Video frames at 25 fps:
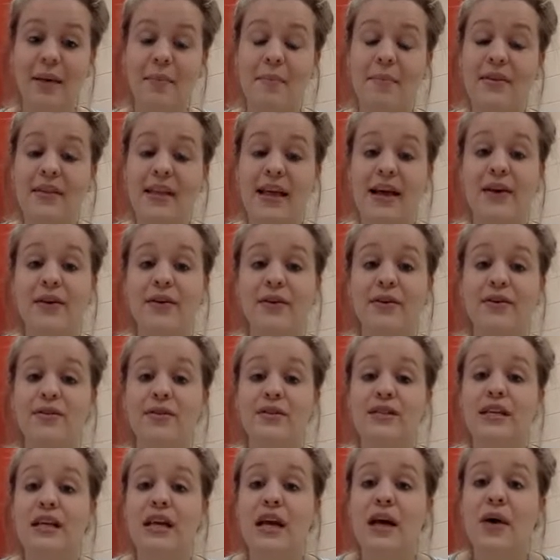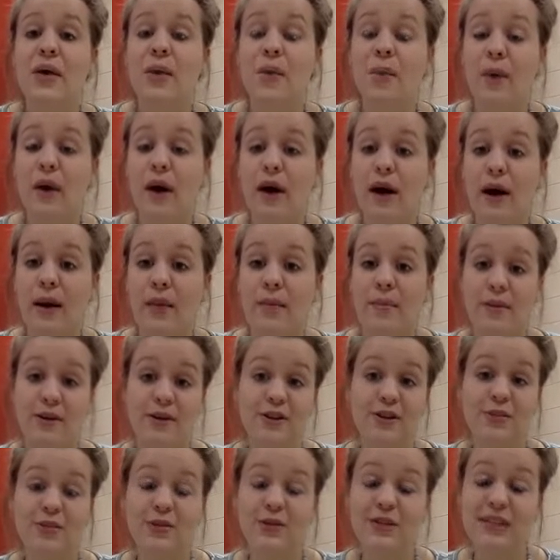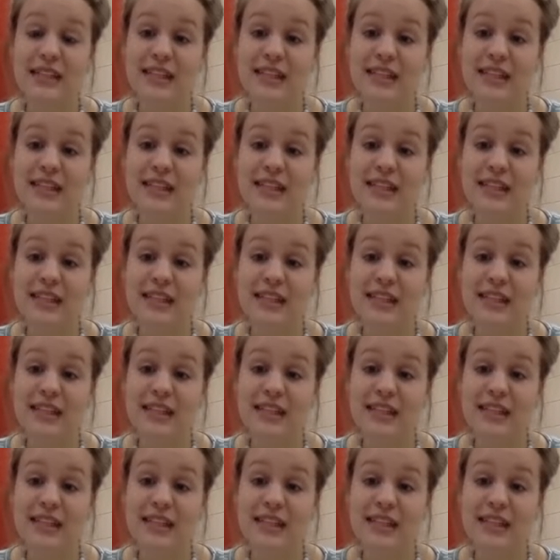But those were multiple